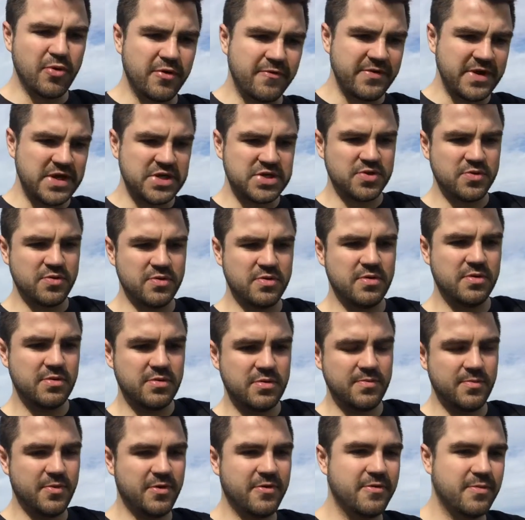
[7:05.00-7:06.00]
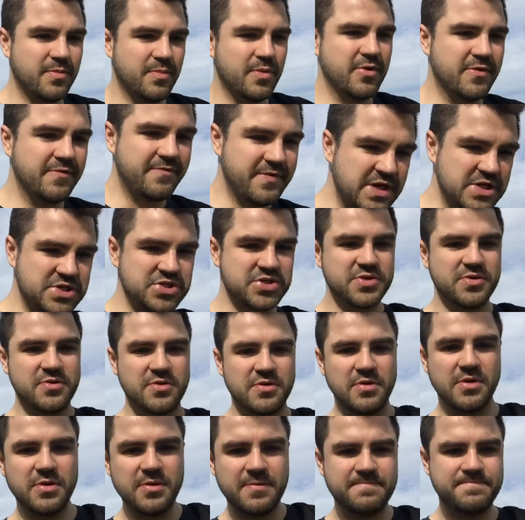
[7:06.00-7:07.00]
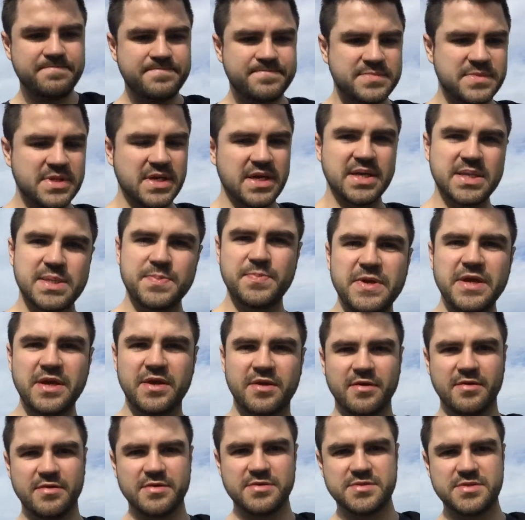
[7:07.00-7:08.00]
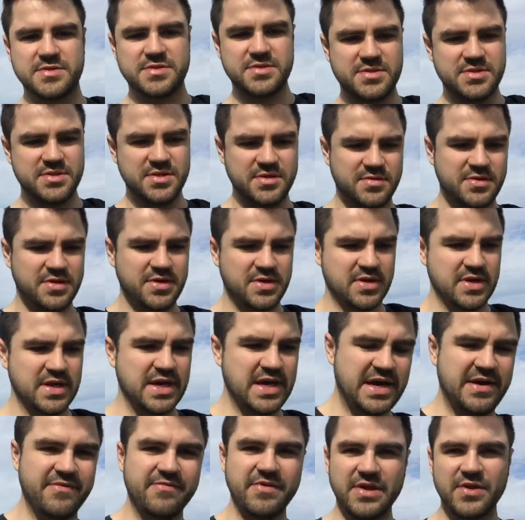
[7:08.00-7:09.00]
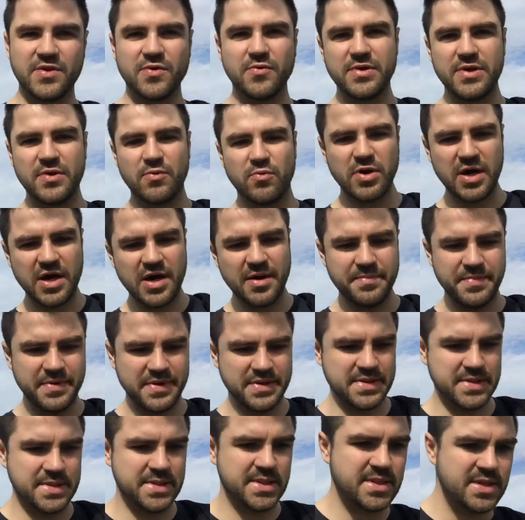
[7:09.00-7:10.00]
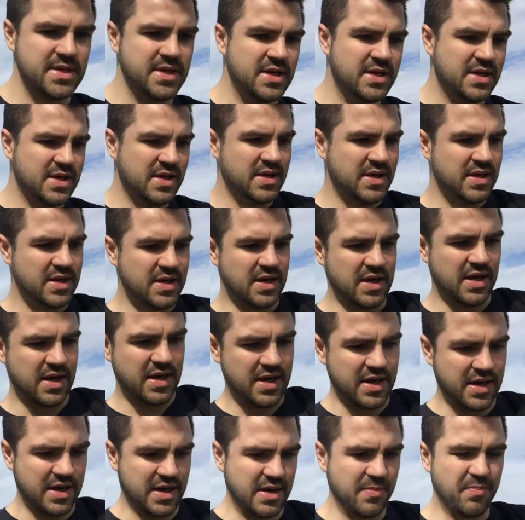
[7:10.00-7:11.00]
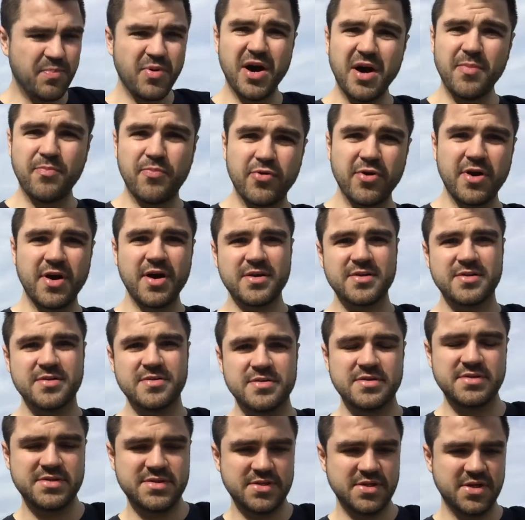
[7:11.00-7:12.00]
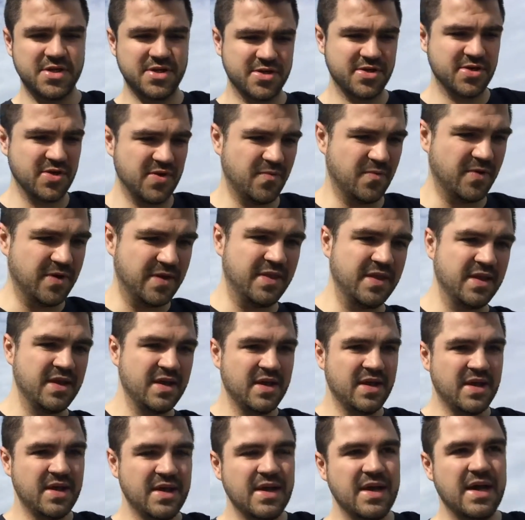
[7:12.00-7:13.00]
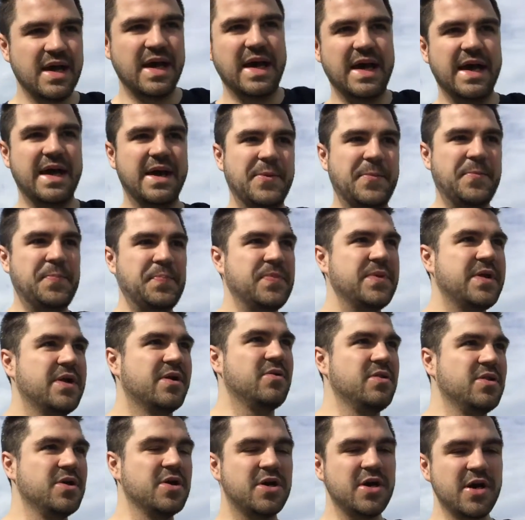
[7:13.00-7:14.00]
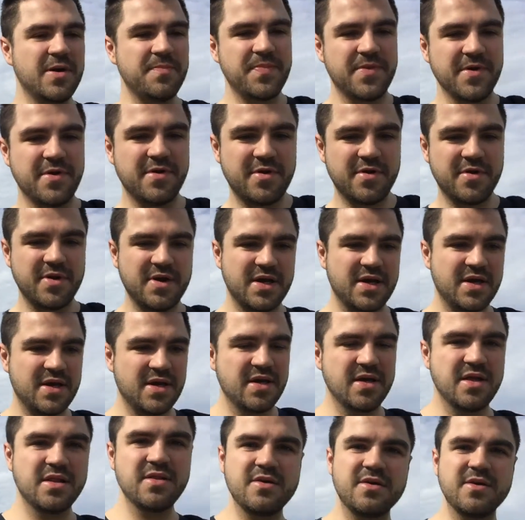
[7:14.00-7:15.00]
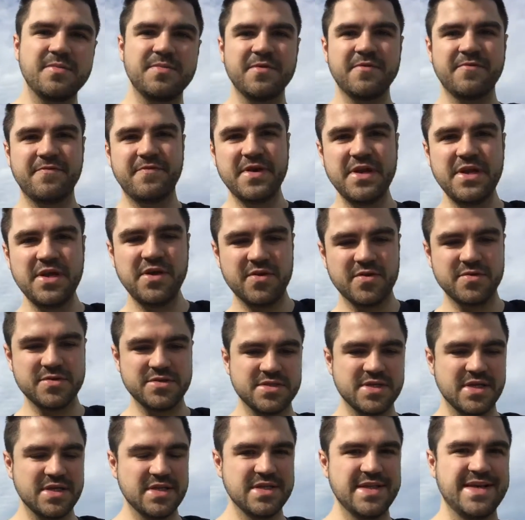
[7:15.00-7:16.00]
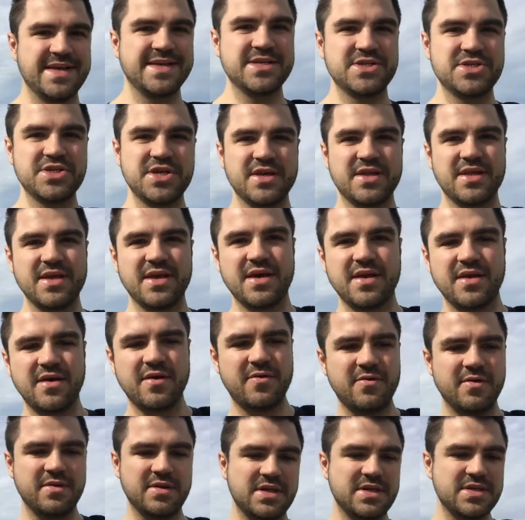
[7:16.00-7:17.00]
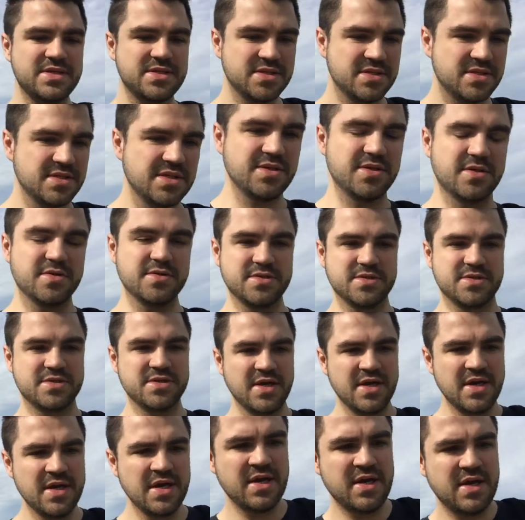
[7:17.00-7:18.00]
motivational speakers. You can have like Tony Robbins, Bob Proctor is another good one. Look up their videos and check that out and listen to those,